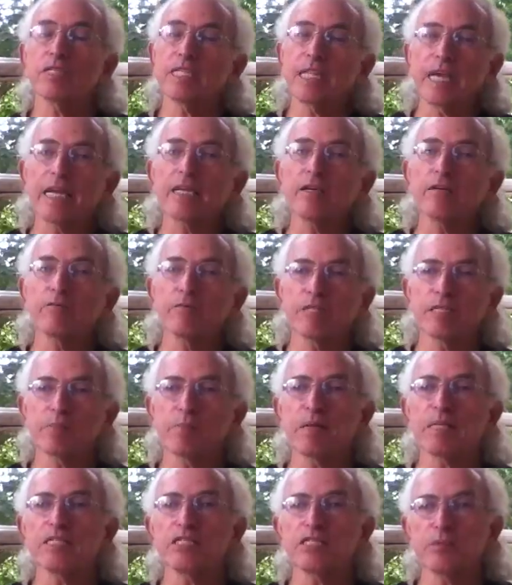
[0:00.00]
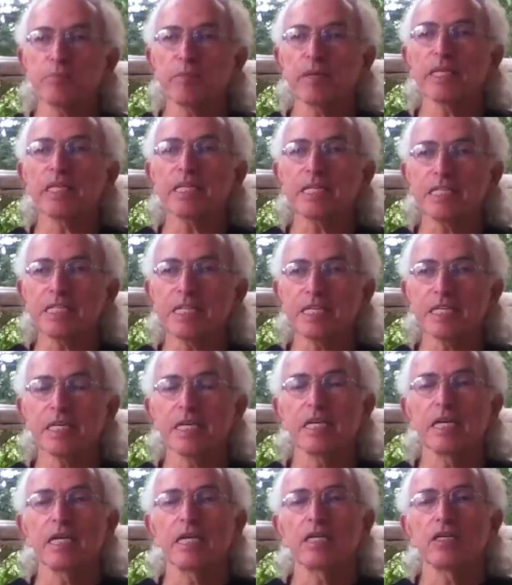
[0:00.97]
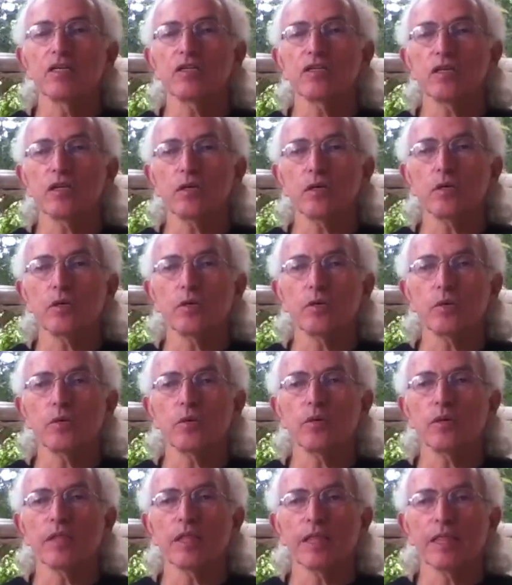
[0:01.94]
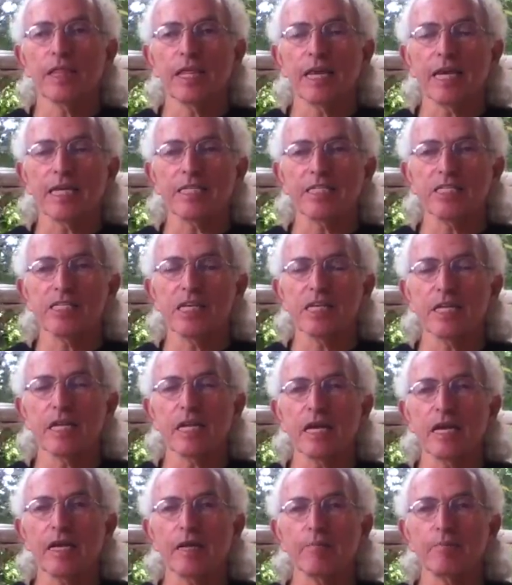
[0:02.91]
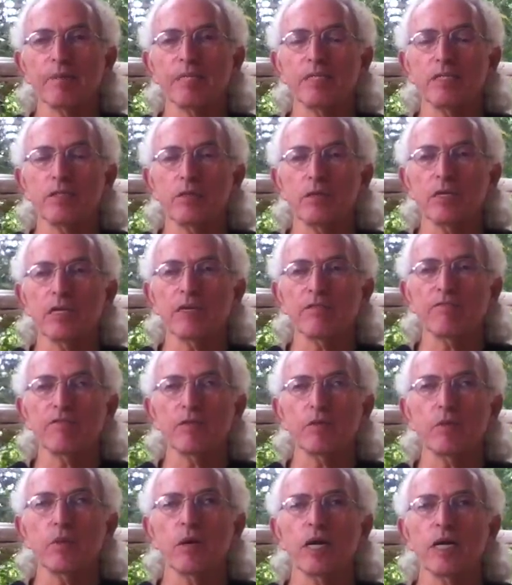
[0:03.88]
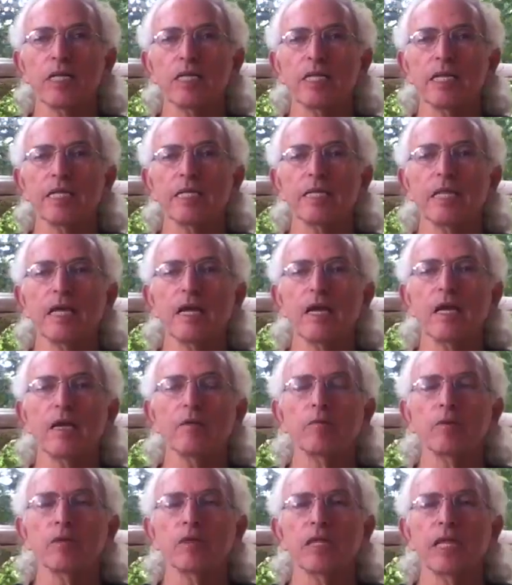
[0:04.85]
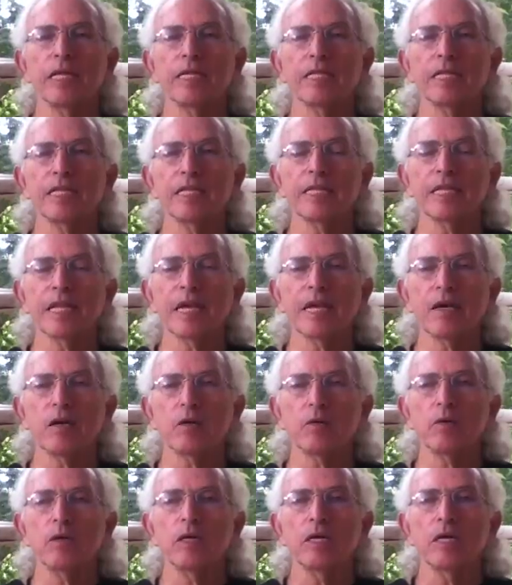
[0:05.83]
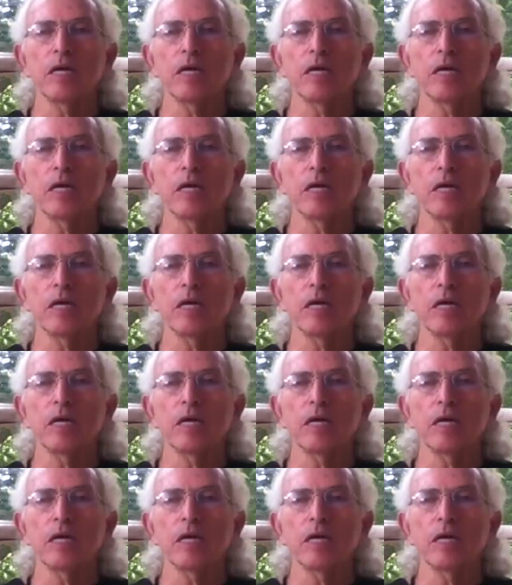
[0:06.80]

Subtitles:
taking responsibility. So that's it. I've been talking for a while, and I will end it now.